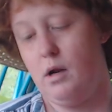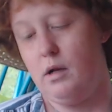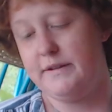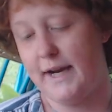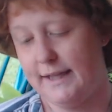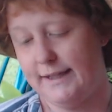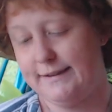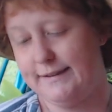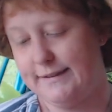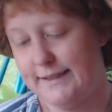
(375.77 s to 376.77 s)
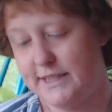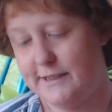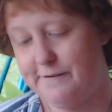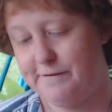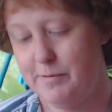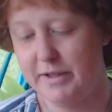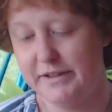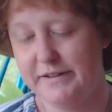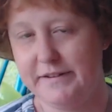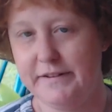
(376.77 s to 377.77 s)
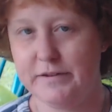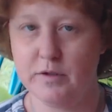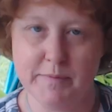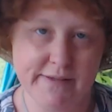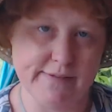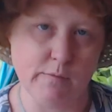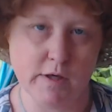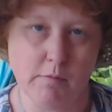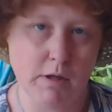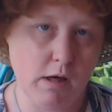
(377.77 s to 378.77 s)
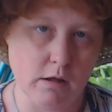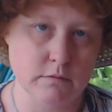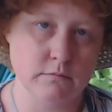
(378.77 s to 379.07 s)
To highlight the distinction of femaleness is to admit that we don't belong.